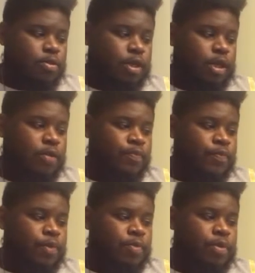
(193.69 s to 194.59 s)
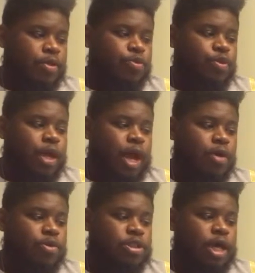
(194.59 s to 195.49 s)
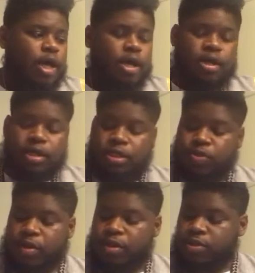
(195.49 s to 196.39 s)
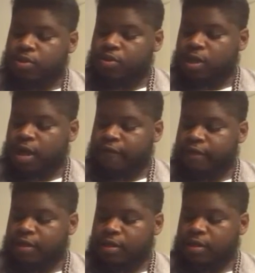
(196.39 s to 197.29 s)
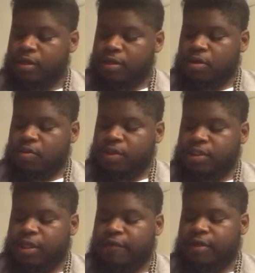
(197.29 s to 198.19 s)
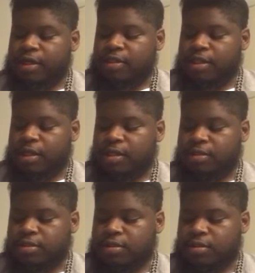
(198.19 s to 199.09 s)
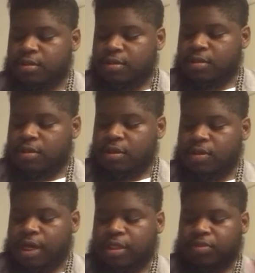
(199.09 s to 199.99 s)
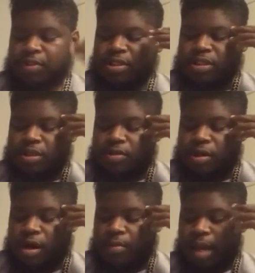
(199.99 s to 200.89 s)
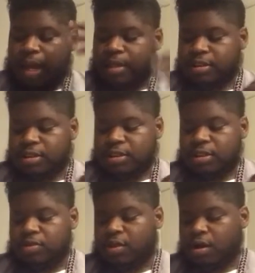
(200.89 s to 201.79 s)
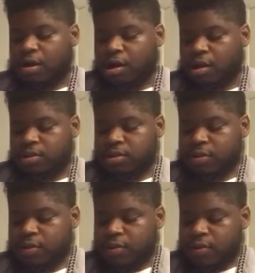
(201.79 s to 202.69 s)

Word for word: Okay? But through Yahweh Shai is where this new covenant was given unto us. Okay, to be sealed in our minds and sealed in our hearts